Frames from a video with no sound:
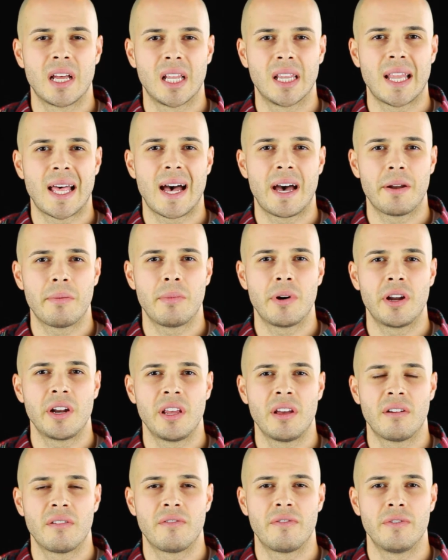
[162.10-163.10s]
a lot of
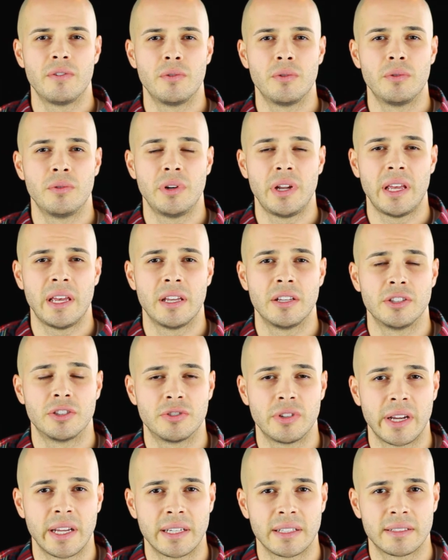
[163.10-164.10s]
money on food and
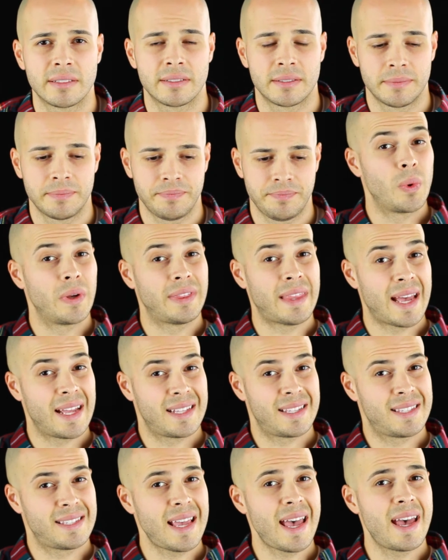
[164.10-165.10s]
drinks. With
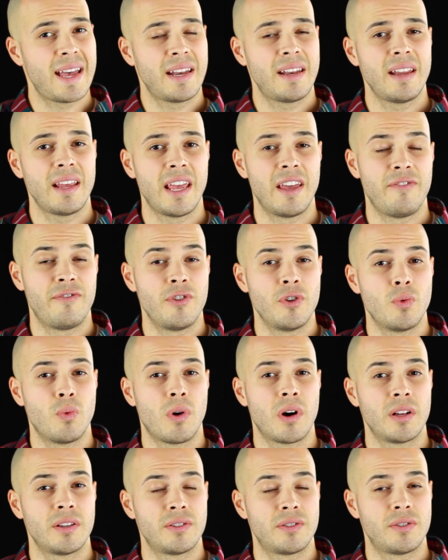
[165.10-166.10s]
that said, if you
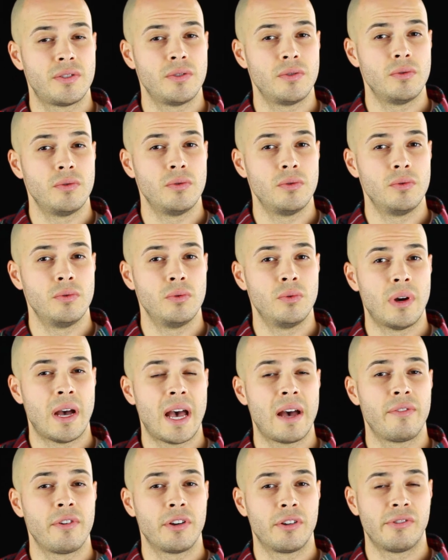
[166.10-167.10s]
want to
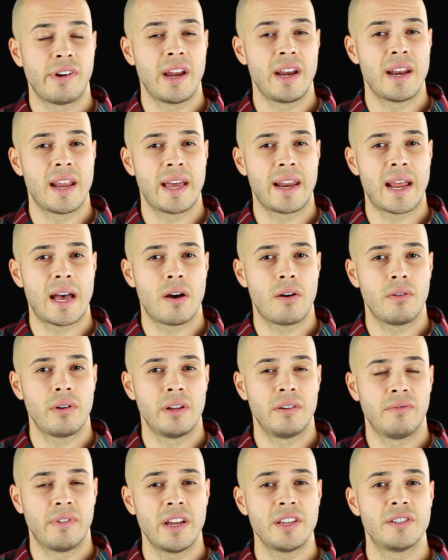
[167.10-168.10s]
have a great night
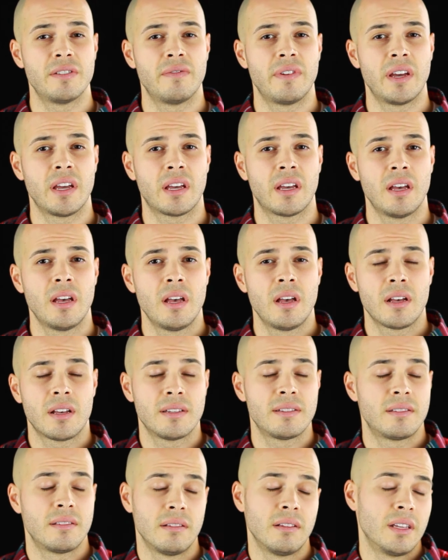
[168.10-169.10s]
out in Reykjavik,
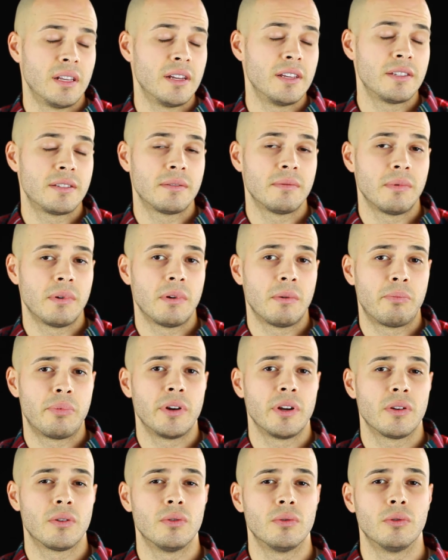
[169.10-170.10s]
because it is a
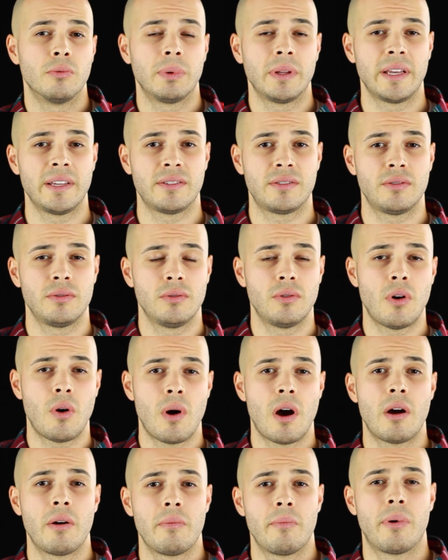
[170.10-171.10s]
pretty cool place to
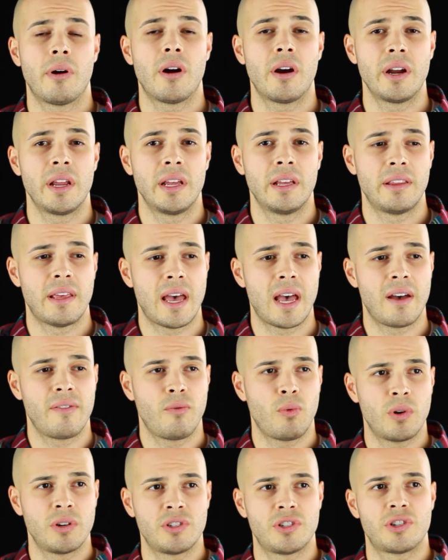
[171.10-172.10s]
go out and party, they
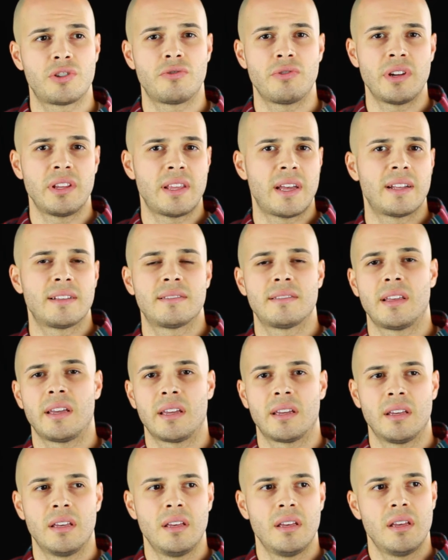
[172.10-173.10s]
have one street that's
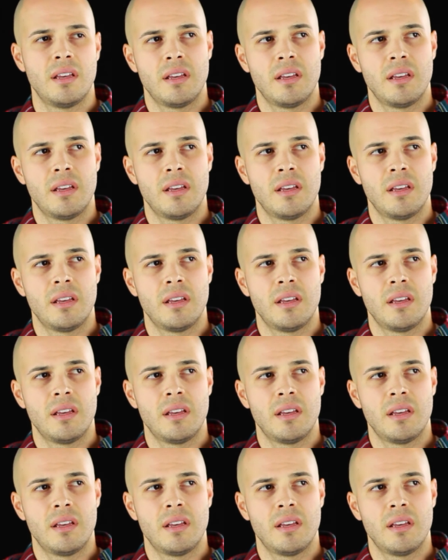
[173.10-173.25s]
like